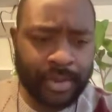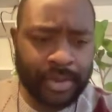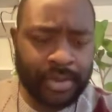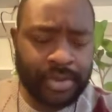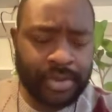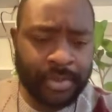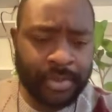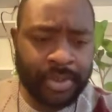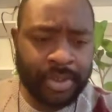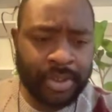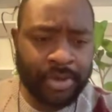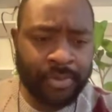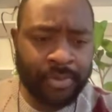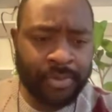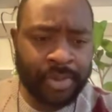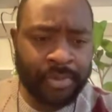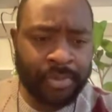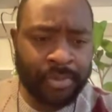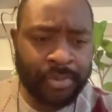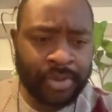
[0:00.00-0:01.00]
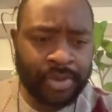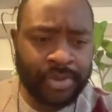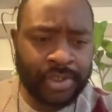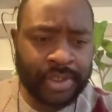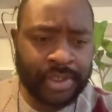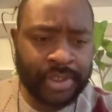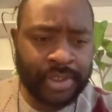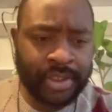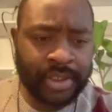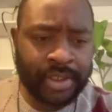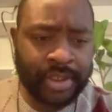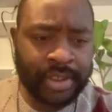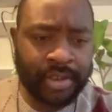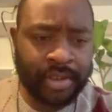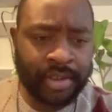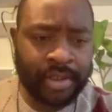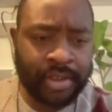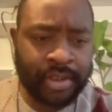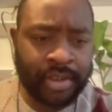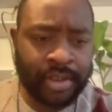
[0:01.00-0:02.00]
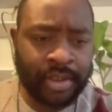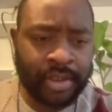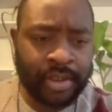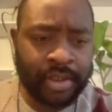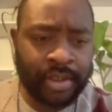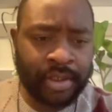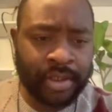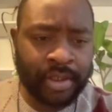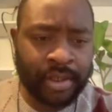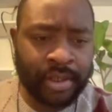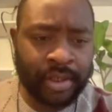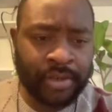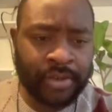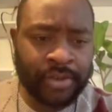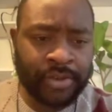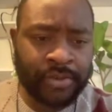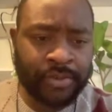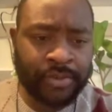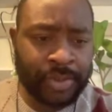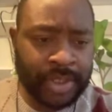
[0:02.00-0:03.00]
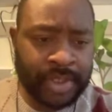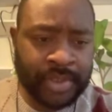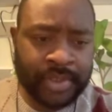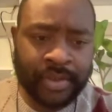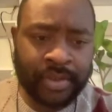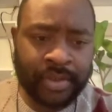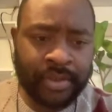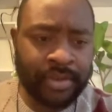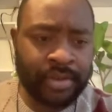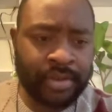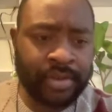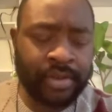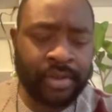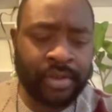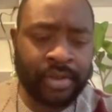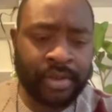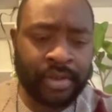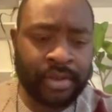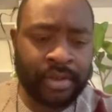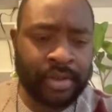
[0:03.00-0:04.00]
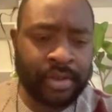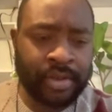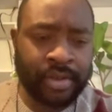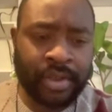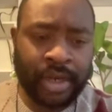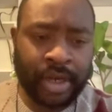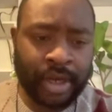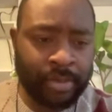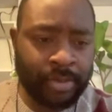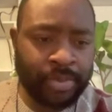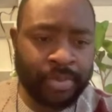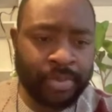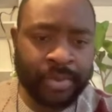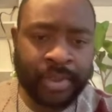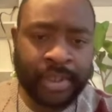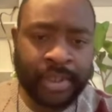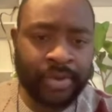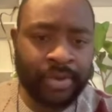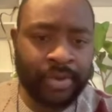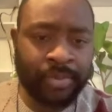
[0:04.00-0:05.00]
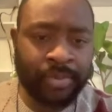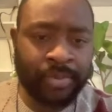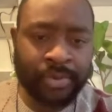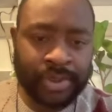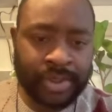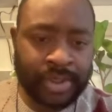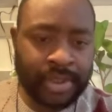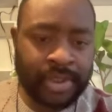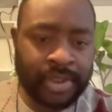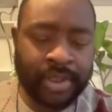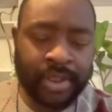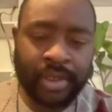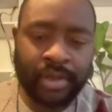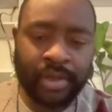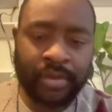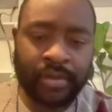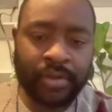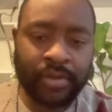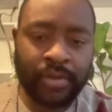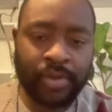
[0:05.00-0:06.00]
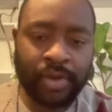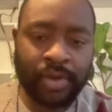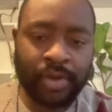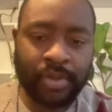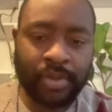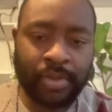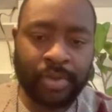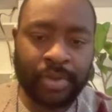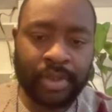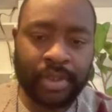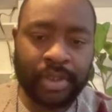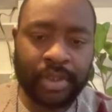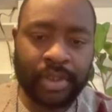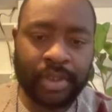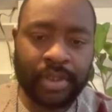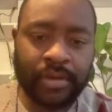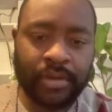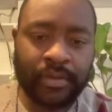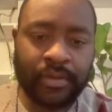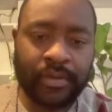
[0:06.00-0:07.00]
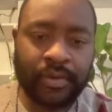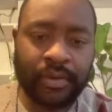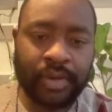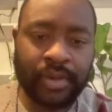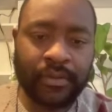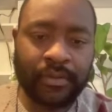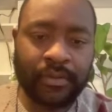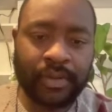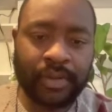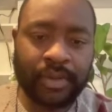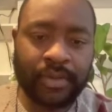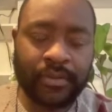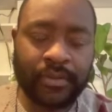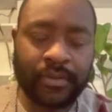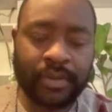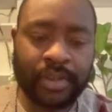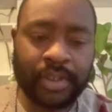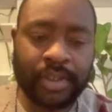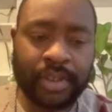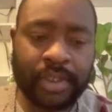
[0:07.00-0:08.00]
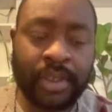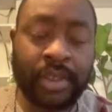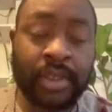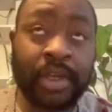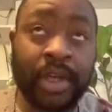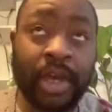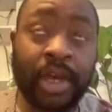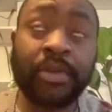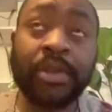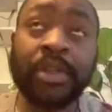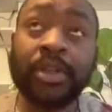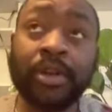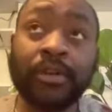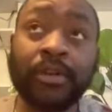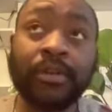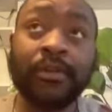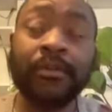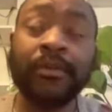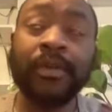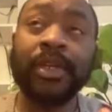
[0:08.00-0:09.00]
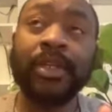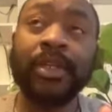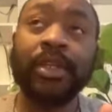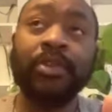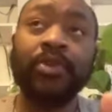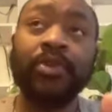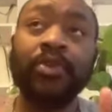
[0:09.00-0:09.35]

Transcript: something that will be more transcendent, just based on the output that you're putting in now, the work you're putting in now, to kind of deliver that. I really love the fact that